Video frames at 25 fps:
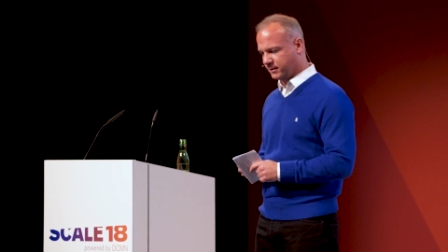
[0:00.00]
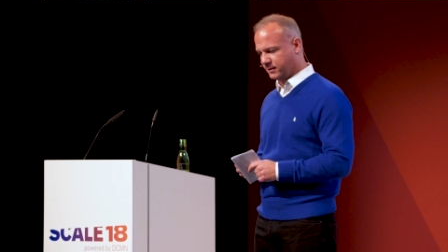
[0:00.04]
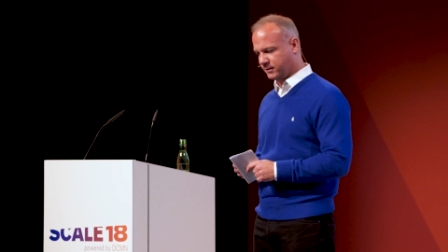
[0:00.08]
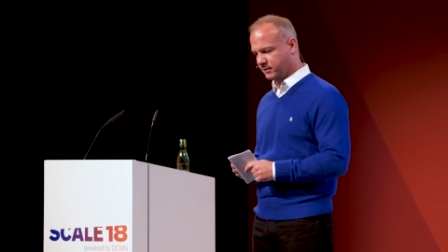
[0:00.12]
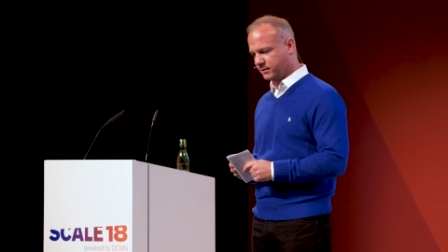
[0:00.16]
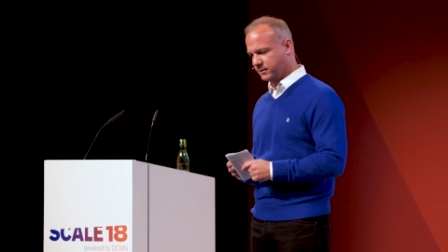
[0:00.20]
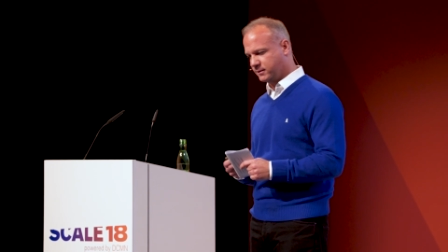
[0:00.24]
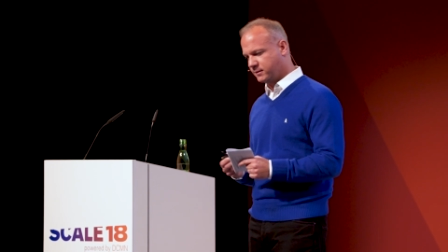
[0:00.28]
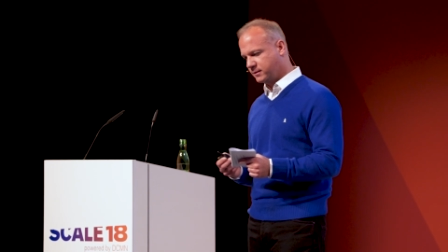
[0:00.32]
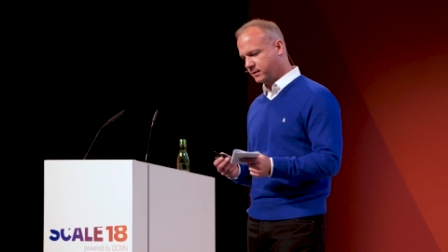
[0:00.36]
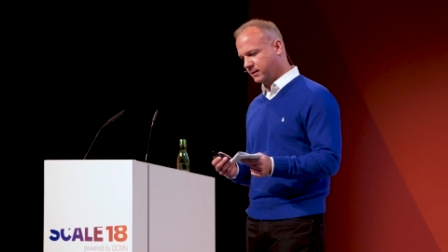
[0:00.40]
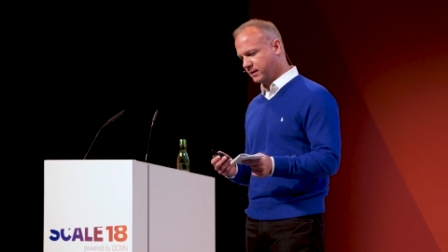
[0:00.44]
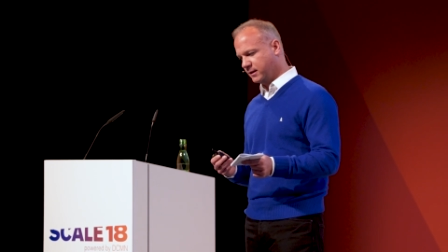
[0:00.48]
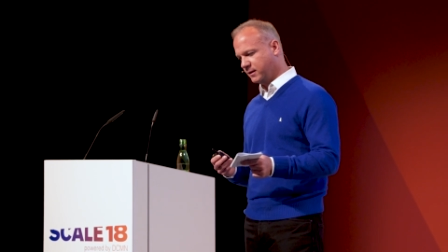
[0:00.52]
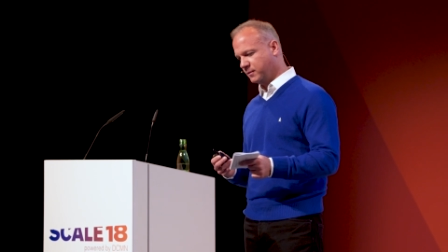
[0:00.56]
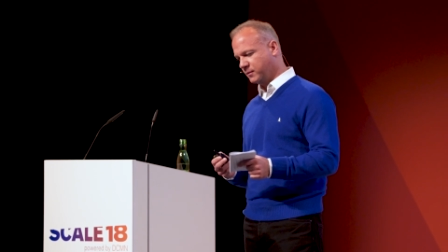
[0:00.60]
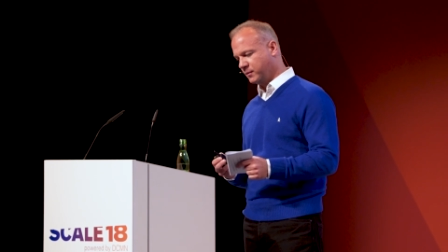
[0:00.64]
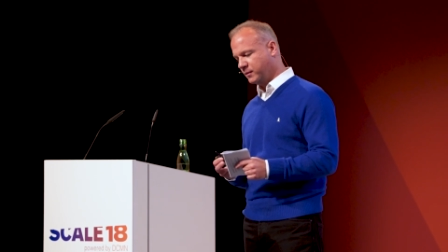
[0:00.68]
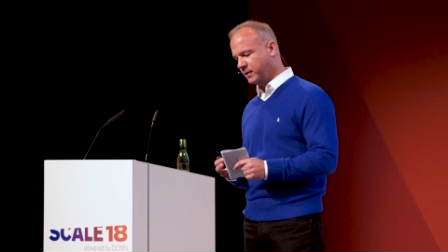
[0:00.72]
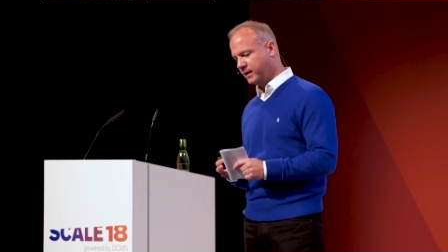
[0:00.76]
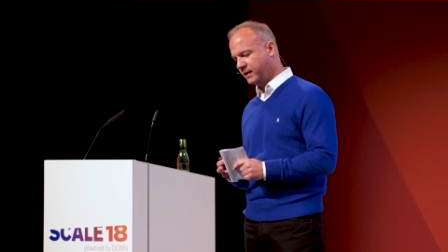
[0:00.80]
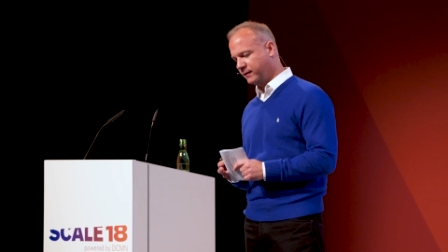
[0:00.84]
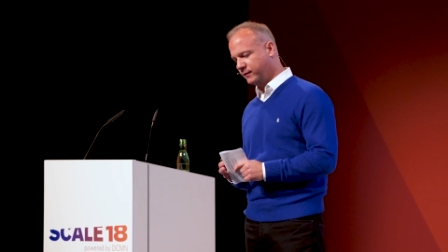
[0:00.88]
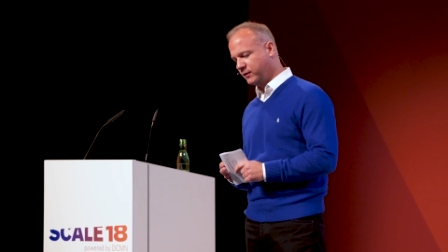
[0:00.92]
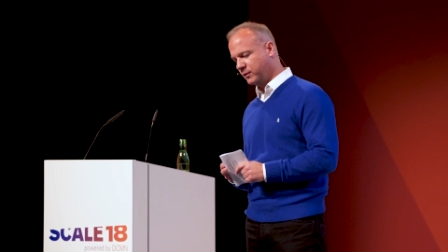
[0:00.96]
and
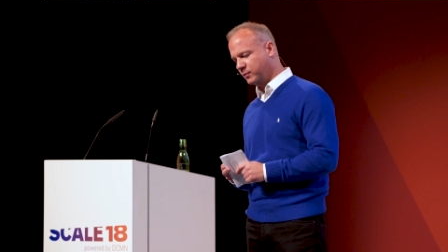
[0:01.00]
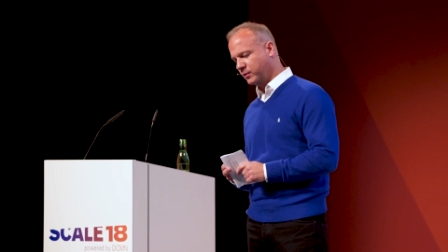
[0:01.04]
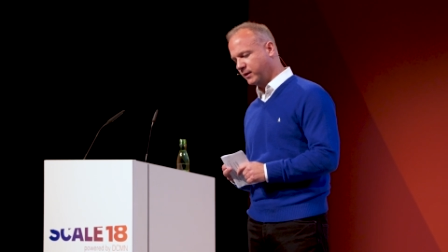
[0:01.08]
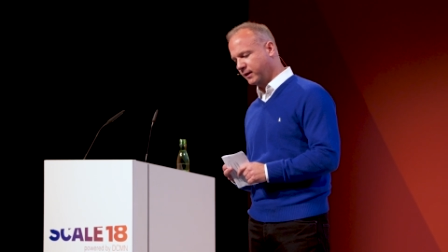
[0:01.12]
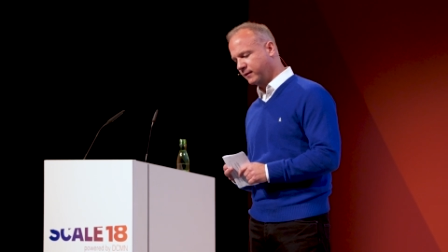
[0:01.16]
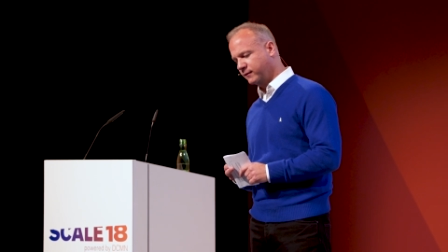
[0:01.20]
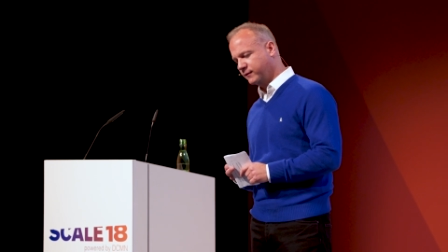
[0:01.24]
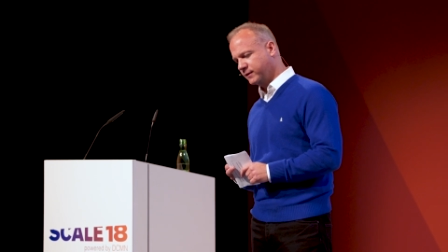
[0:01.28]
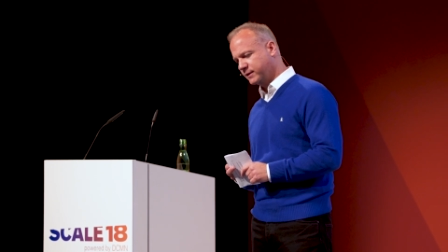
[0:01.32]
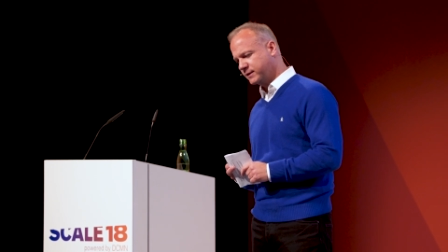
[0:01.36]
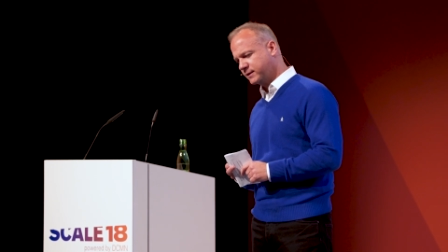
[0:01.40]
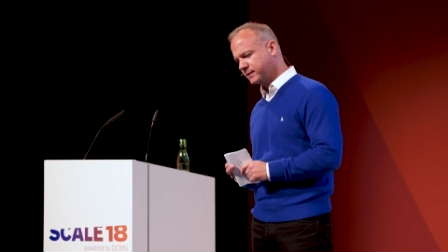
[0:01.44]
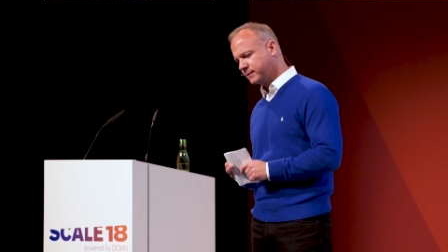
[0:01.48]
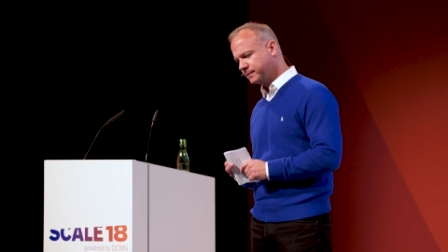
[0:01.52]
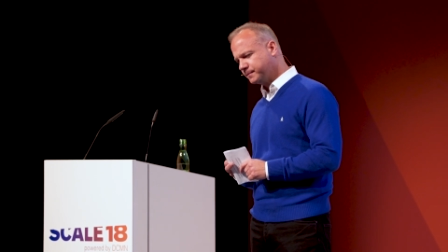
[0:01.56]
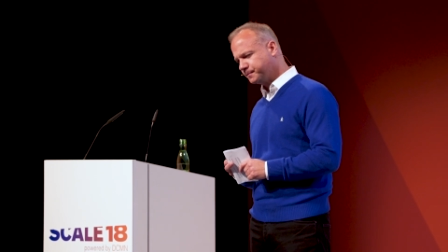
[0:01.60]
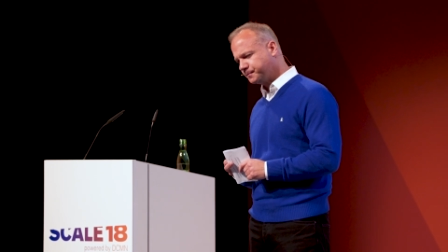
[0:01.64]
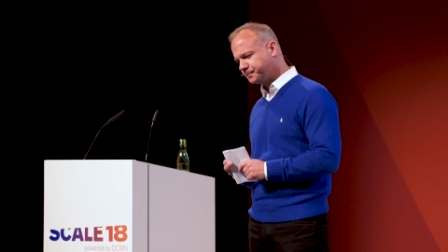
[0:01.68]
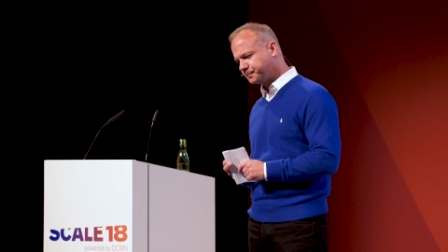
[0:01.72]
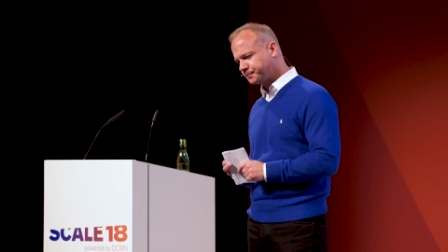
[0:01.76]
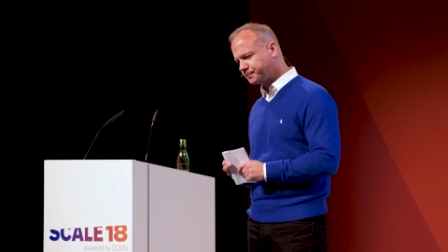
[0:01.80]
um, have your breakfast.